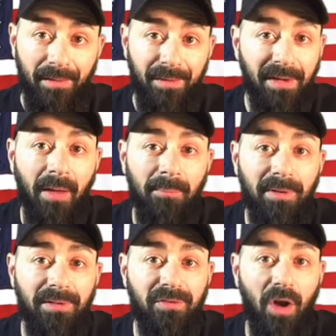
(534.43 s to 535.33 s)
the
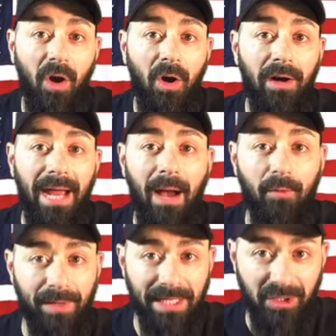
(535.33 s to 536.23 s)
numbers are
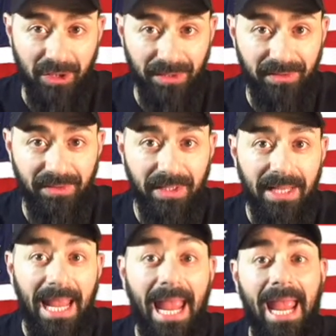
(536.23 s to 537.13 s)
outrageous,
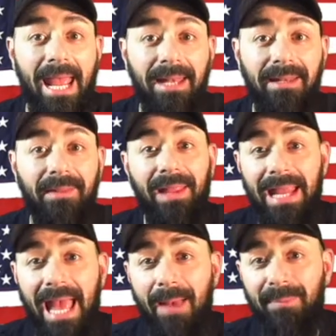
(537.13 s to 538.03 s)
and they
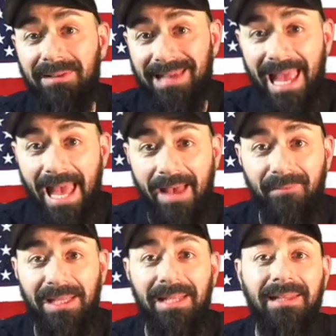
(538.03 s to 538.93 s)
happen to have,
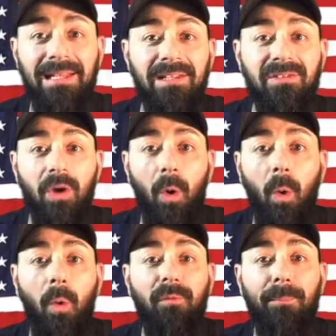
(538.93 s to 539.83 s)
in these
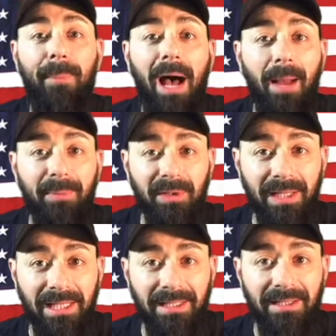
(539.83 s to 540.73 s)

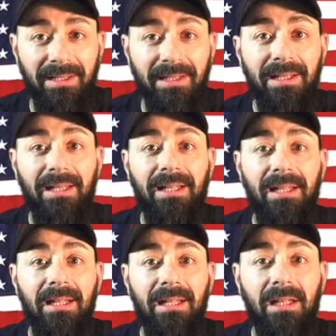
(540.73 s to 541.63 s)
overpopulated,
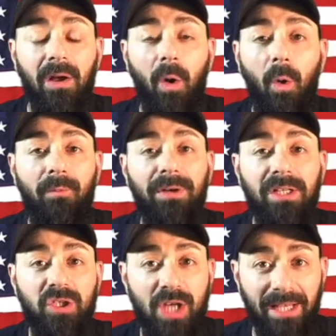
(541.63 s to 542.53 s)

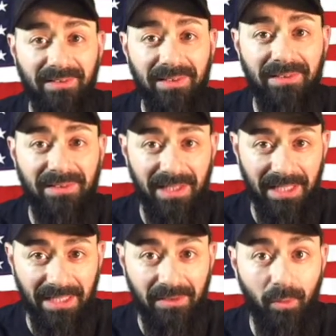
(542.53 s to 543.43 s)
overcongested
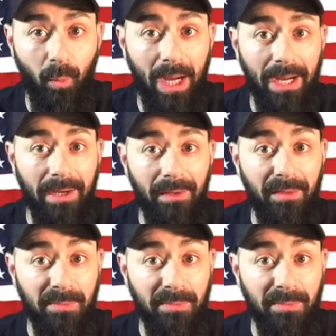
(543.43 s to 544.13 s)
cities where the